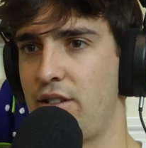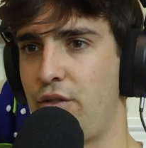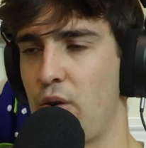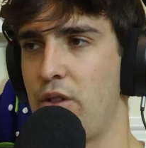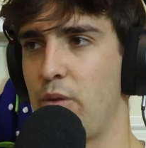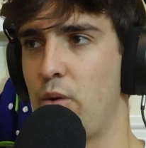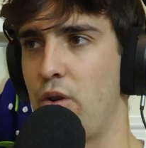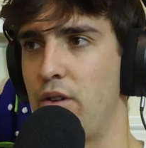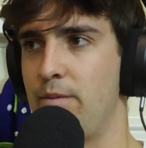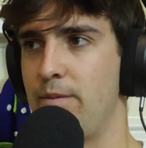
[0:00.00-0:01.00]
he's fought in the
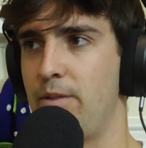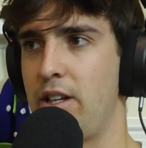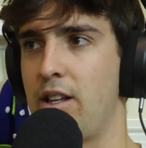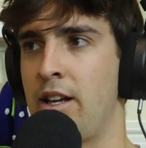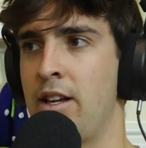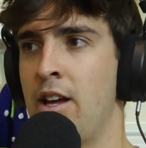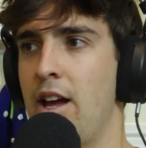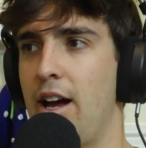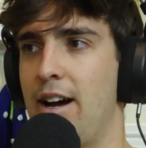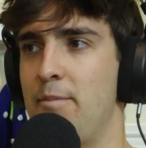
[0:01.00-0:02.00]
war for Italy.
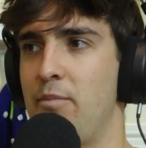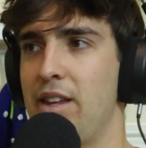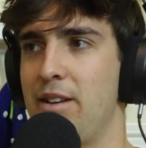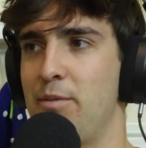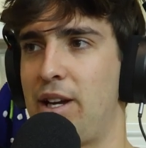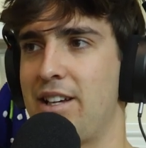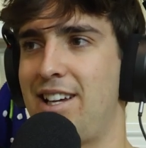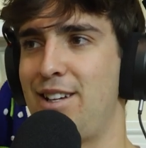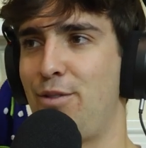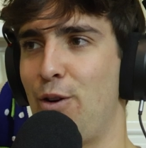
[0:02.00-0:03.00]
Because
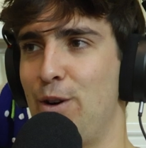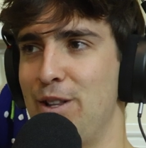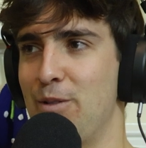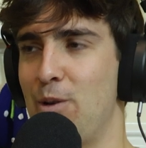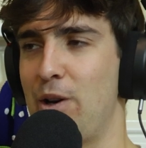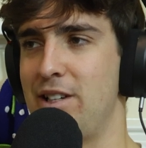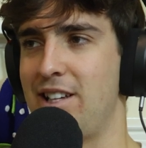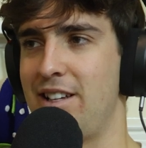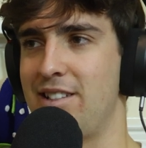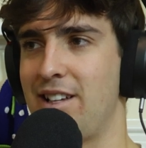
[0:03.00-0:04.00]
he's fought in the war.
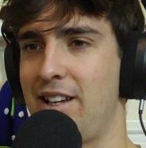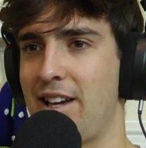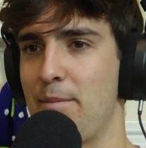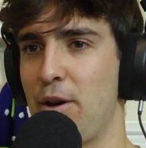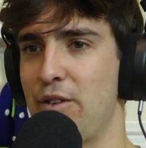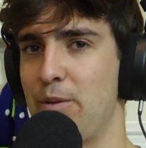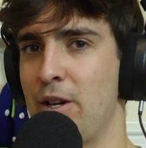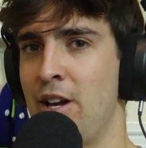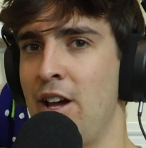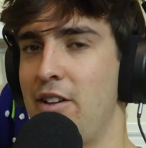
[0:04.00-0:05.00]
He came over to
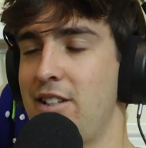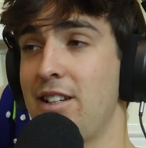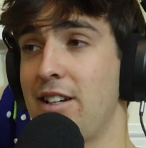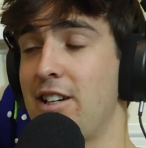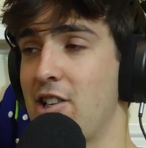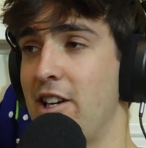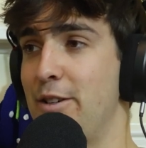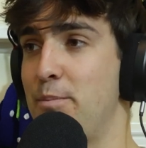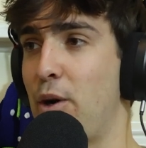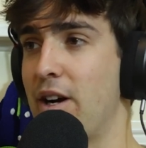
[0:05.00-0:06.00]
work. This is actually a
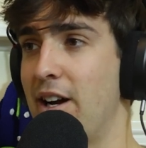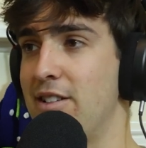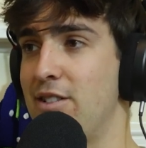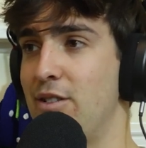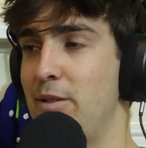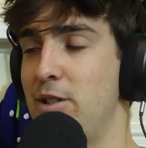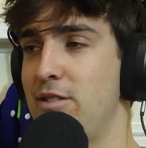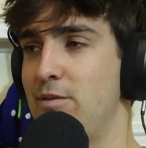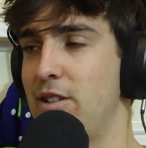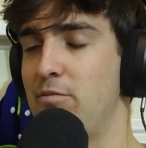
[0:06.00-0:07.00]
good podcast story.
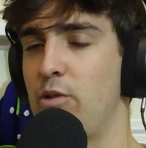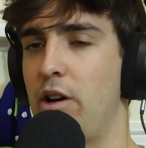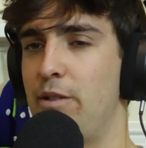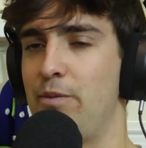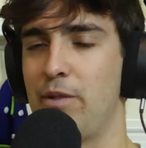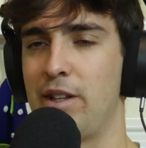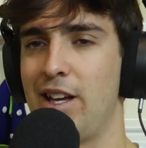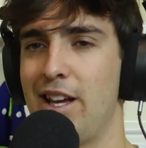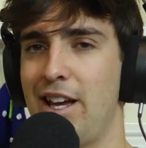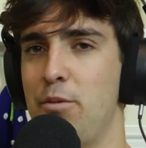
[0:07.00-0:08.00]
Well,
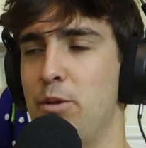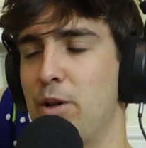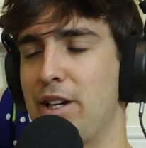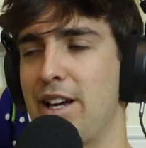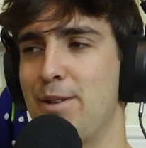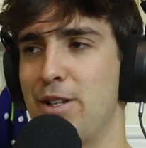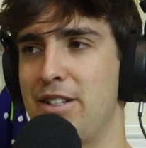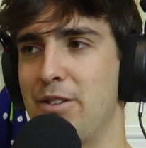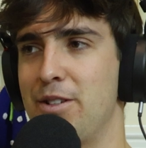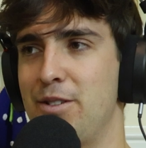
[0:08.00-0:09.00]
he wouldn't want to come on and
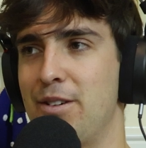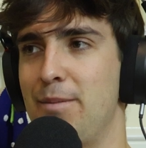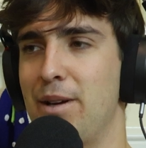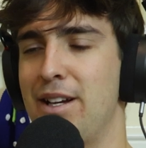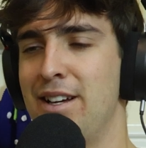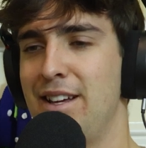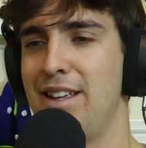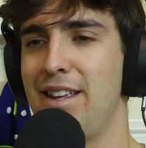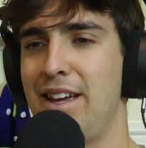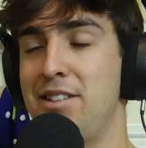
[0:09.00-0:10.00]
tell the story, but
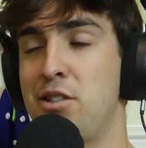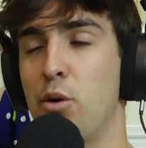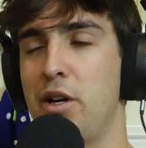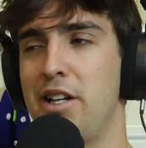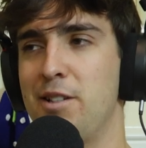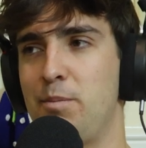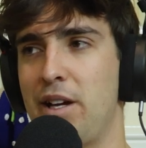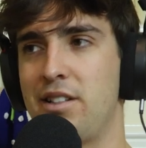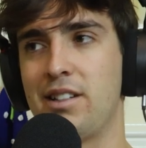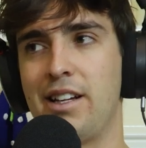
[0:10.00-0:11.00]
his story is
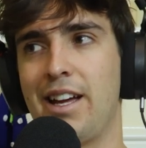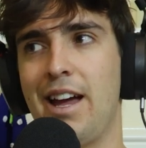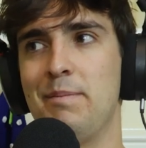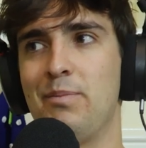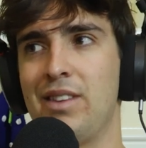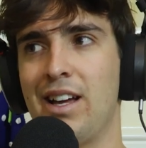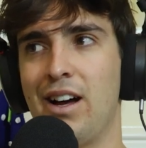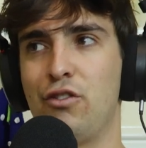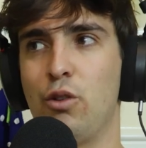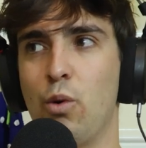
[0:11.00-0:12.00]
basically came
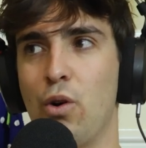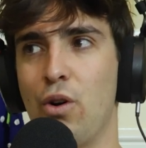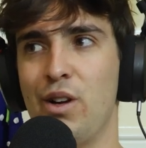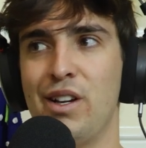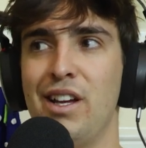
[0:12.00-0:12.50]
after the war.